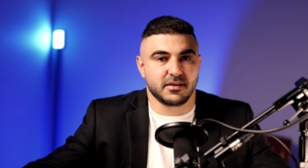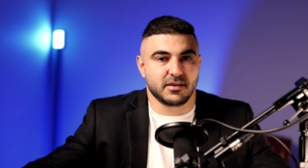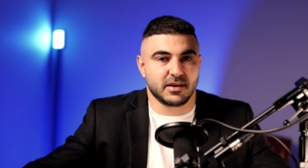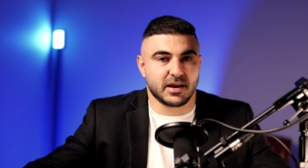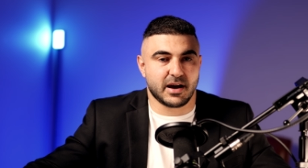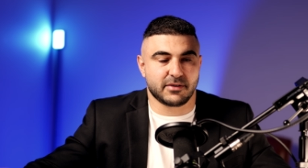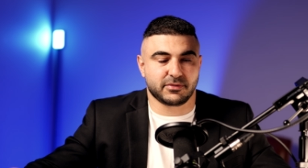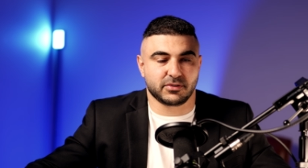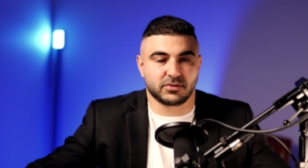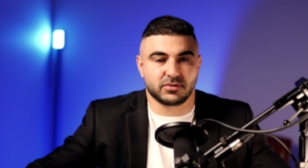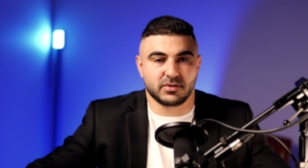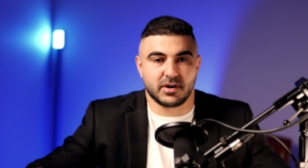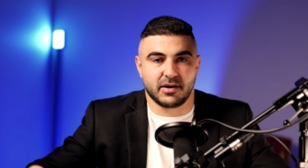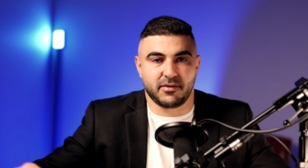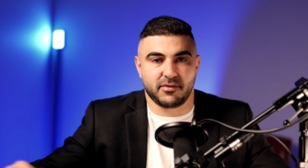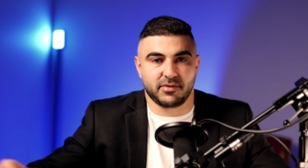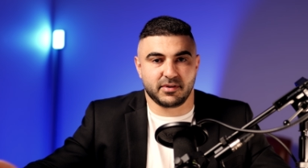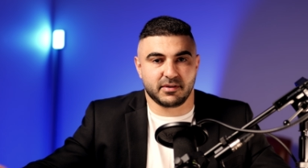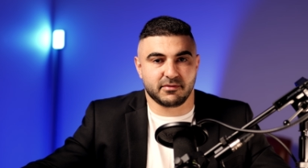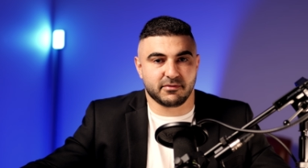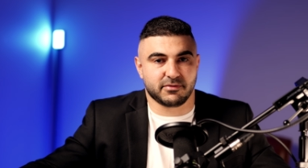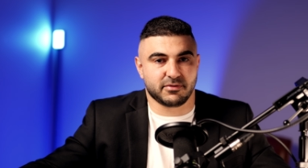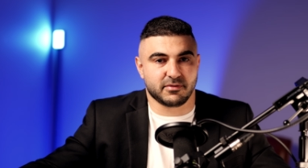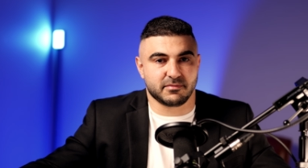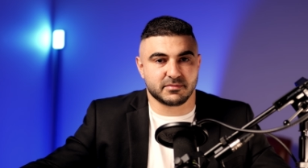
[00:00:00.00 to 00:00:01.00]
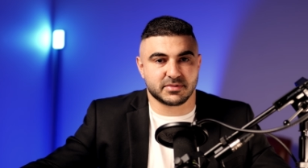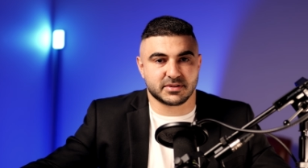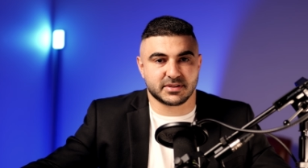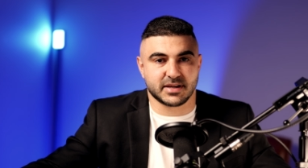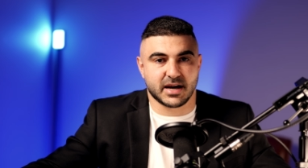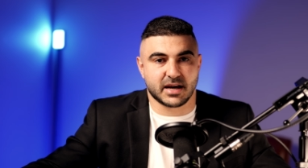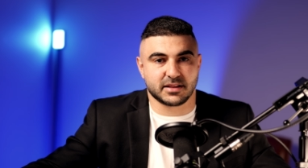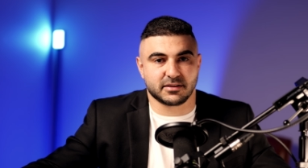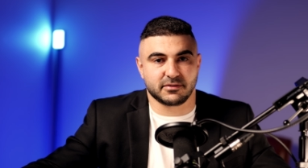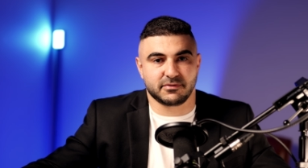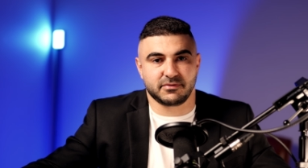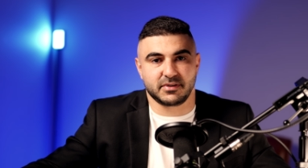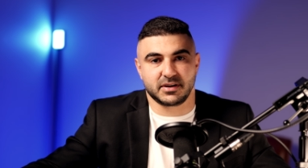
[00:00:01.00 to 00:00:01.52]
You have to do everything from
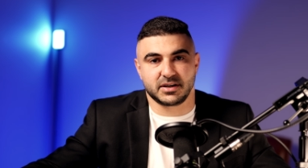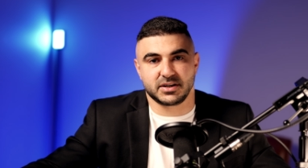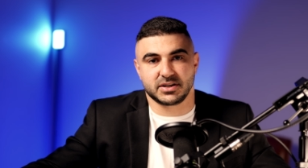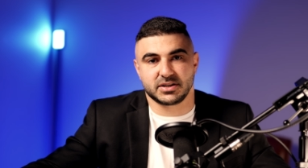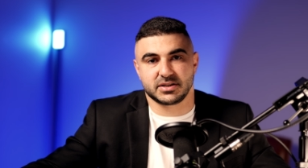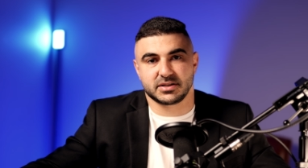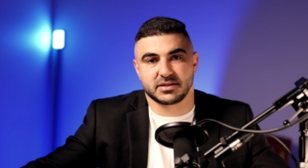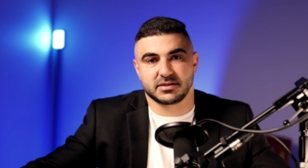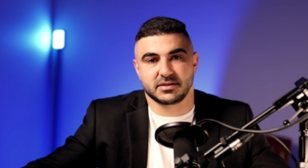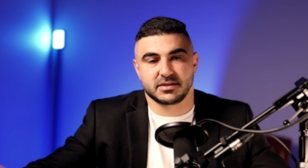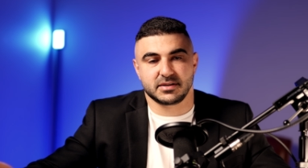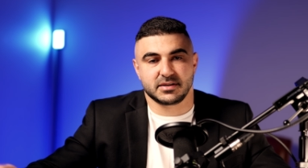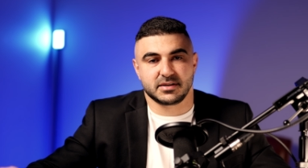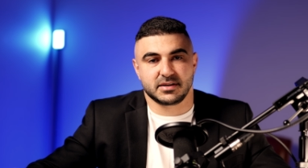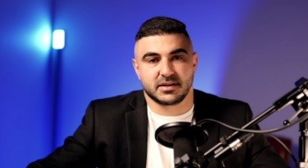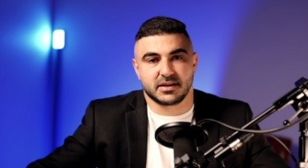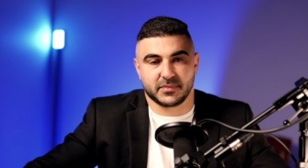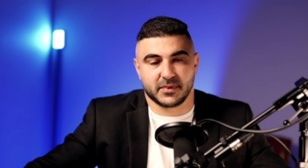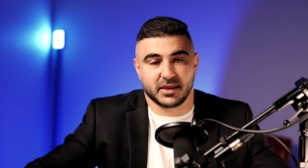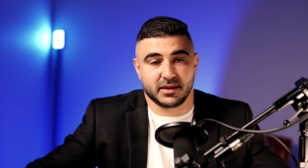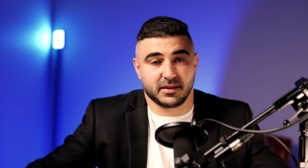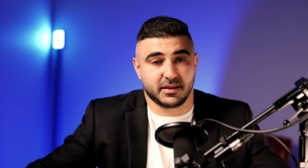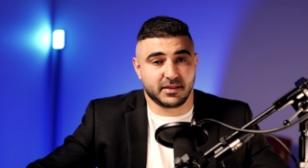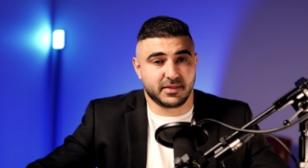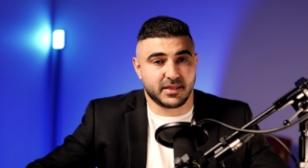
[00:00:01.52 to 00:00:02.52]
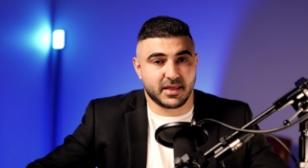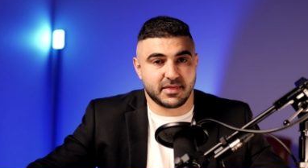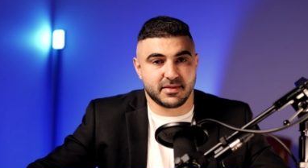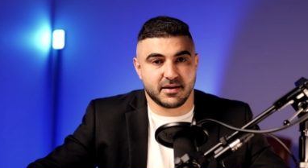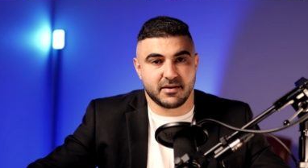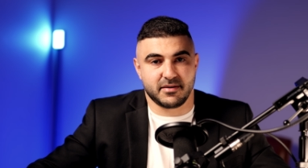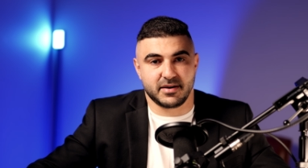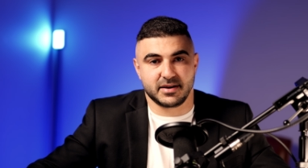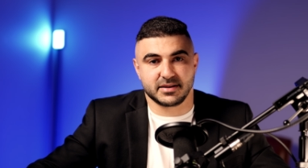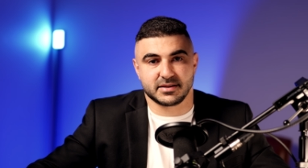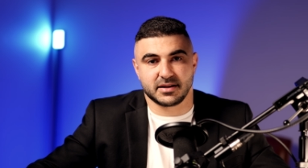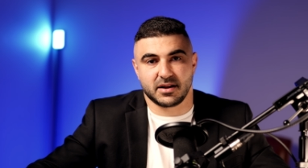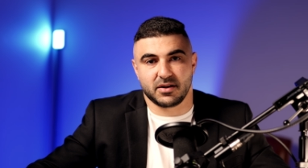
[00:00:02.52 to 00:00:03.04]
start to finish. And then
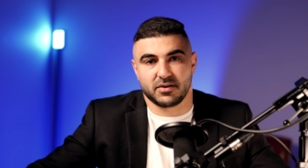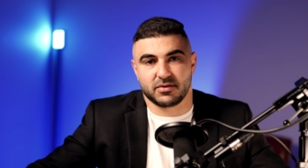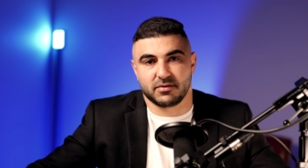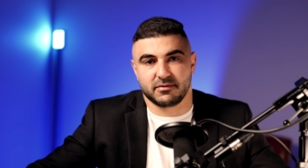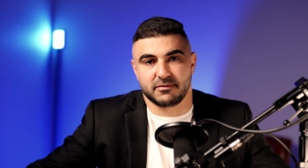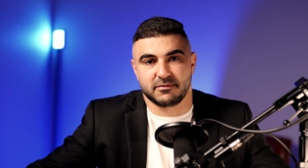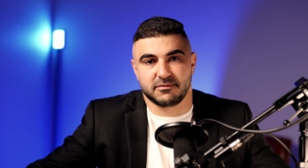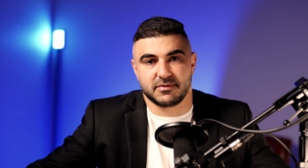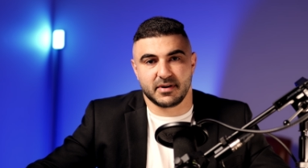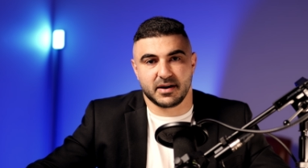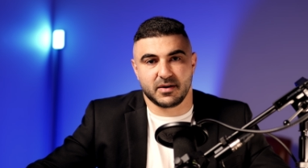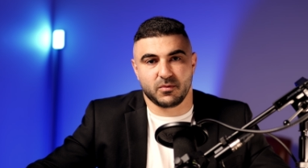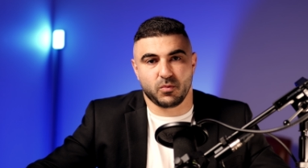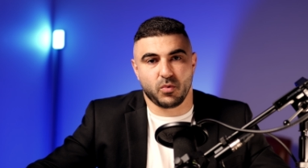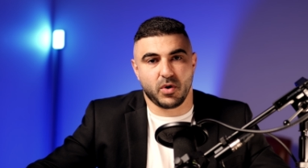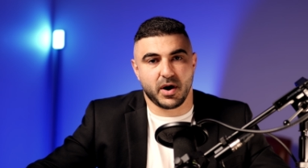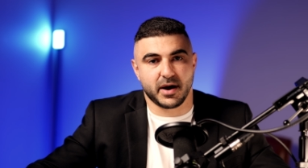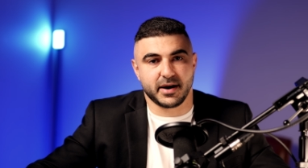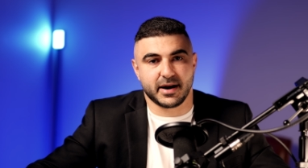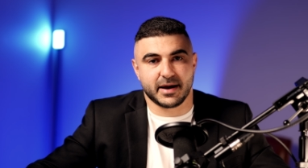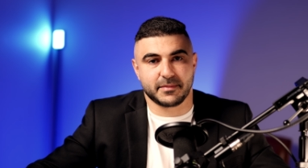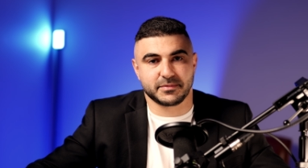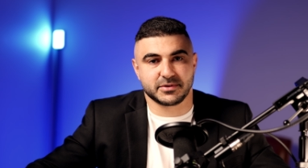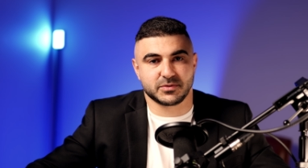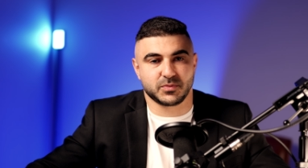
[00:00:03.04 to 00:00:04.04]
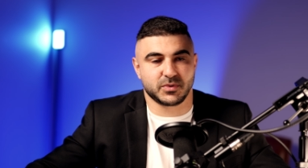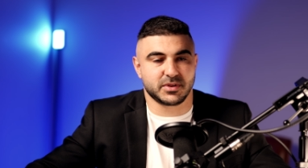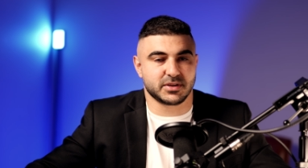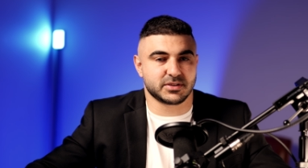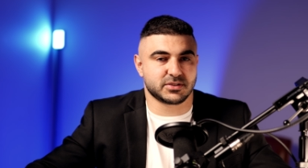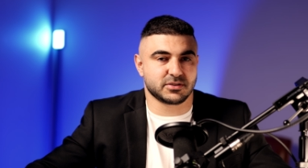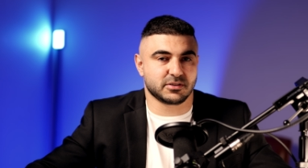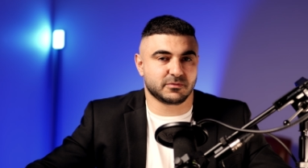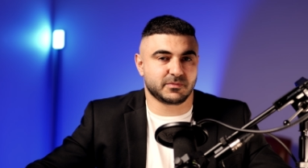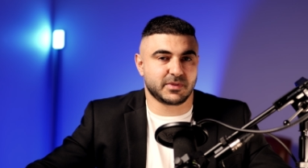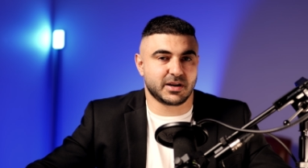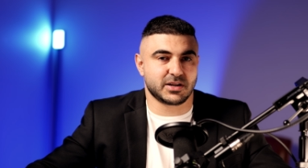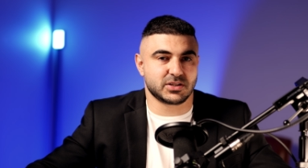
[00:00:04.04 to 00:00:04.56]
there is a lot of wind-ups with the
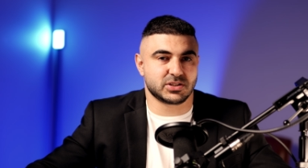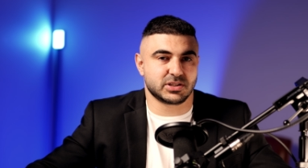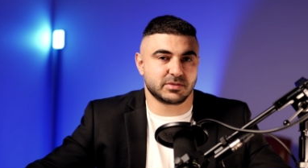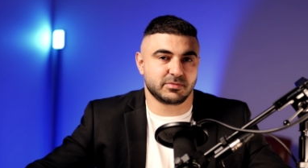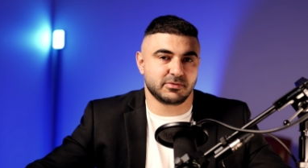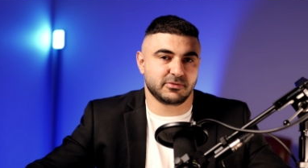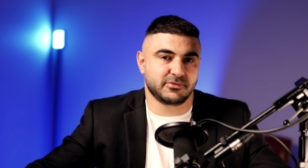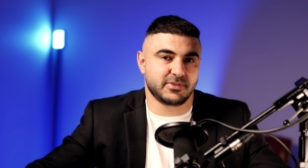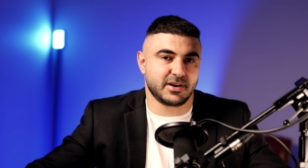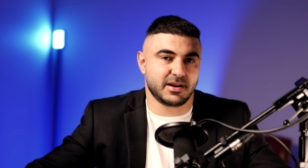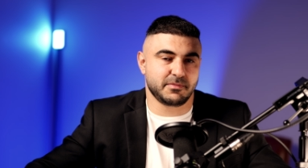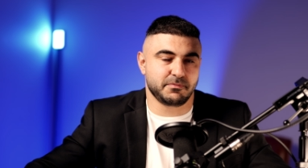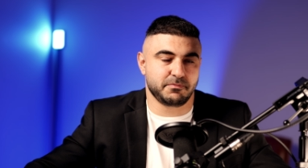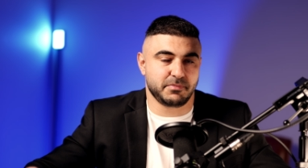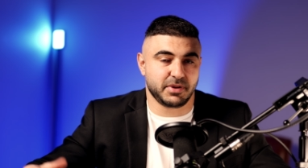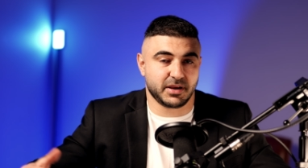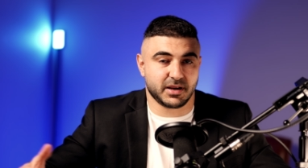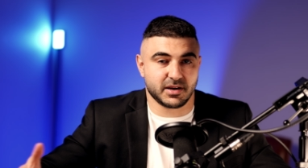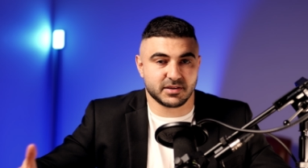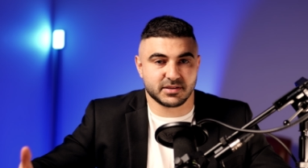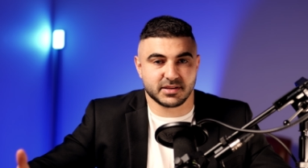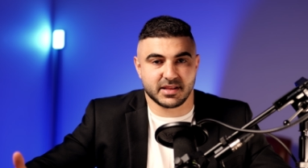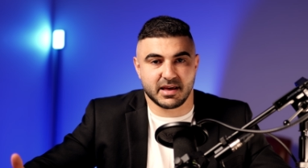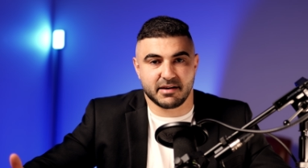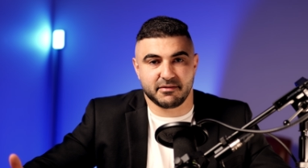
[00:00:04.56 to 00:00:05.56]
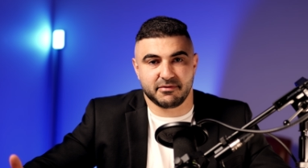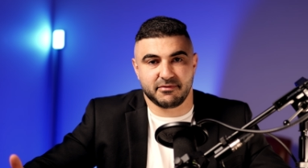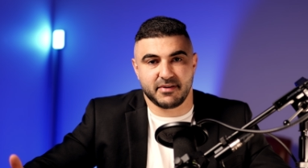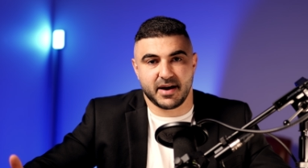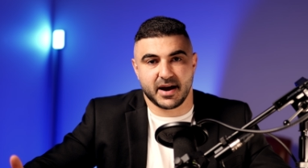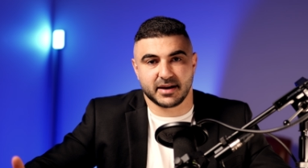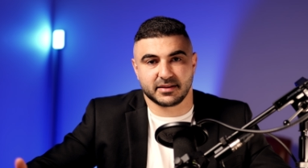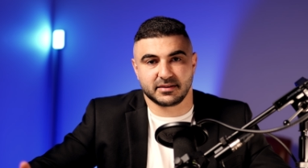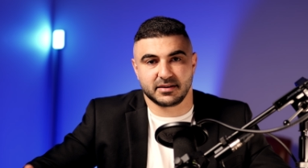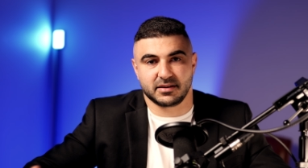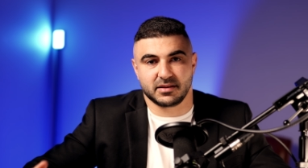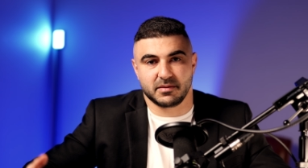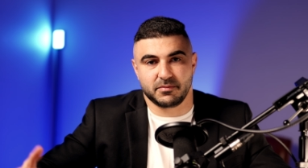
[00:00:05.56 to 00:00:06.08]
self-managed super fund because of that
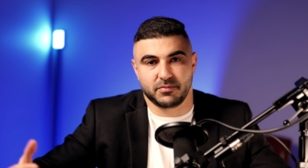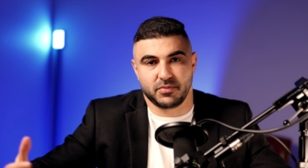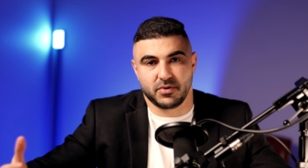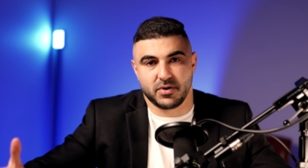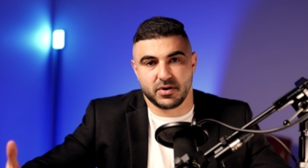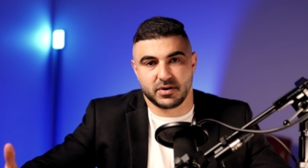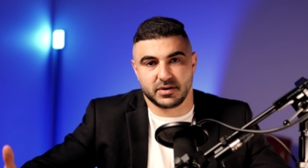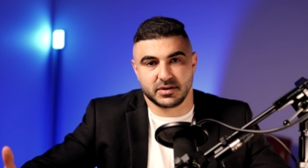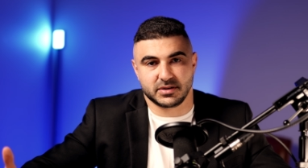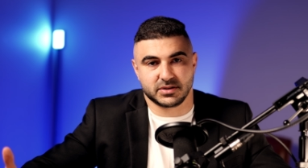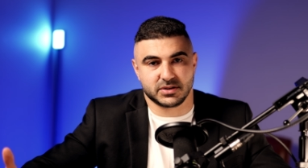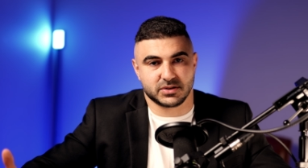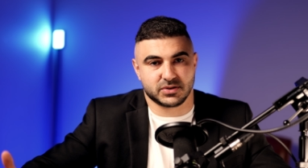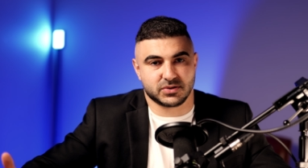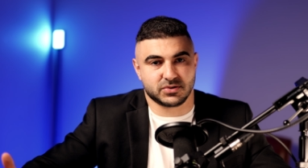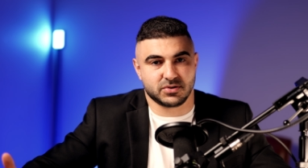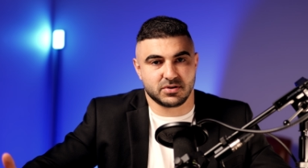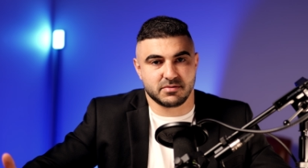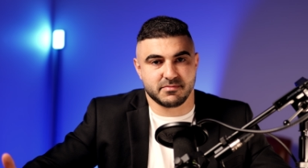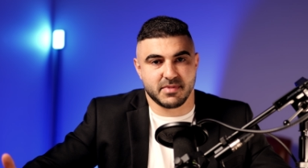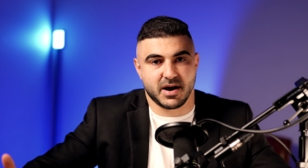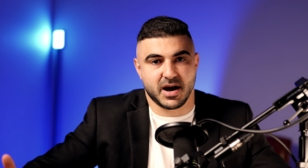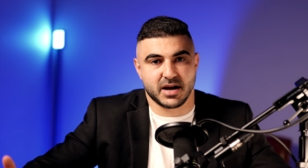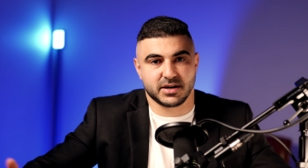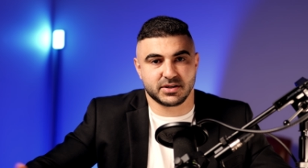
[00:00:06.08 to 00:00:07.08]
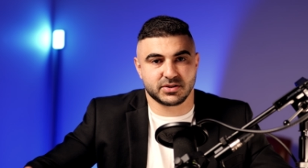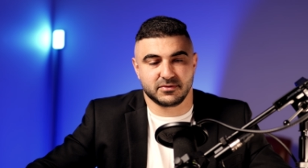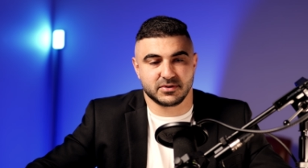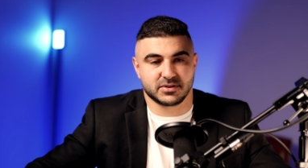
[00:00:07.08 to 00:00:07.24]
factor. The burden is just too much.